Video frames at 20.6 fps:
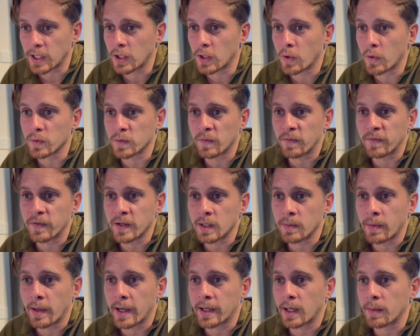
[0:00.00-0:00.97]
loads of
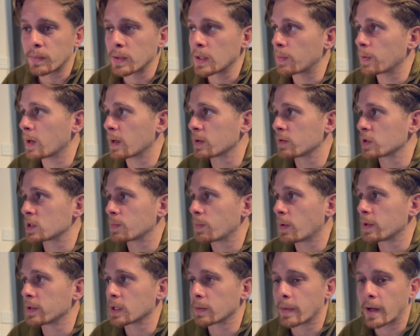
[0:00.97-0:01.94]
feedback and people are
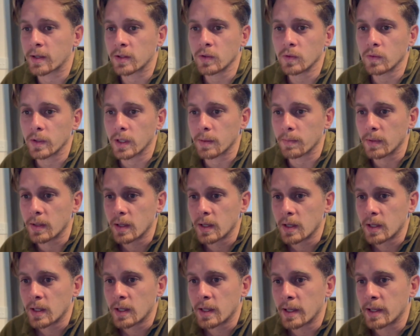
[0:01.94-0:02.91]
responding back to him,
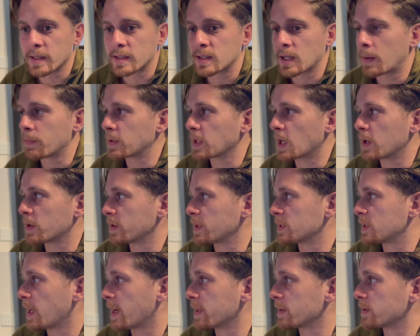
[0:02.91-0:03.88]
is something along
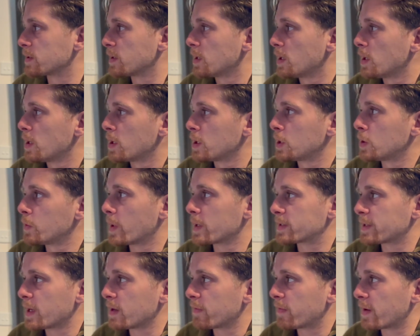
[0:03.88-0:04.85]
these lines.
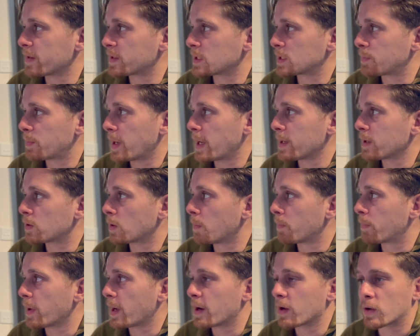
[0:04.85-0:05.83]
USA versus Spain,
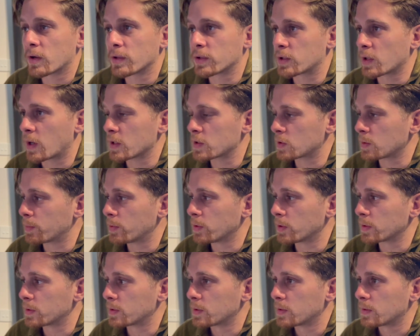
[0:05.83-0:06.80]
compare and contrast
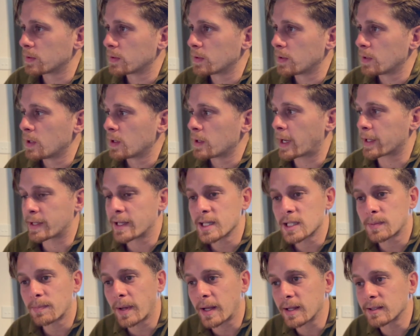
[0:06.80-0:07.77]
report. And he
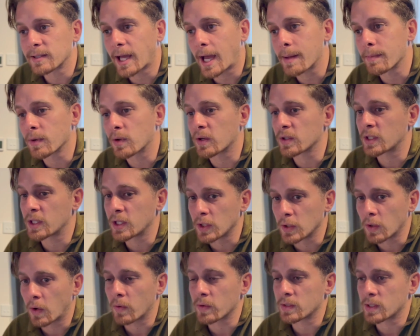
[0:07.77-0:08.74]
spent time, because he
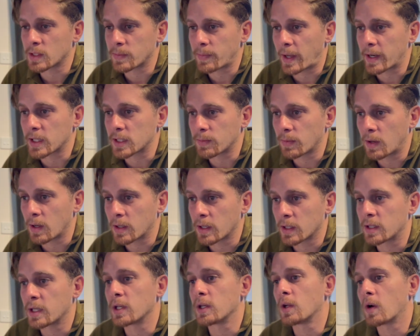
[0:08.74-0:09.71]
knows the Spanish market,
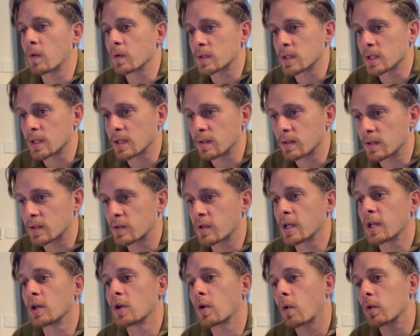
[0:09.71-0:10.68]
he knows his industry,
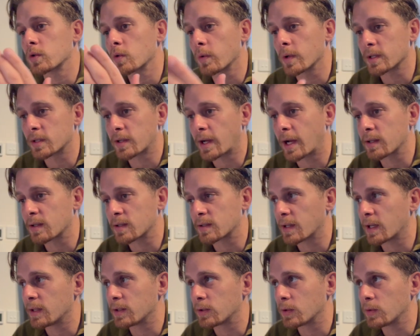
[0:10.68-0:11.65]
he knows who he's trying to
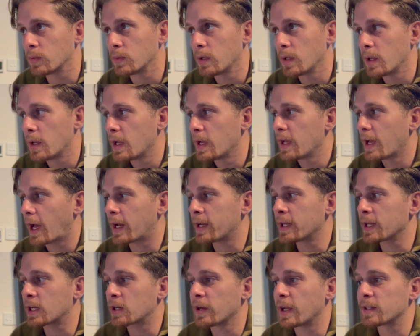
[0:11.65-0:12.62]
sell to, and
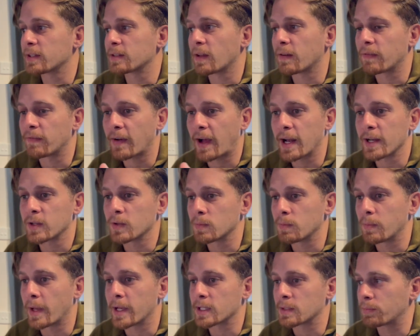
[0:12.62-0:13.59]
he created a
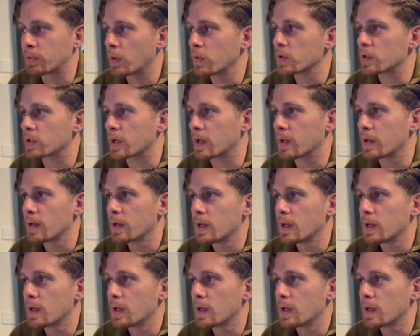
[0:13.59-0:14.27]
value-based brochure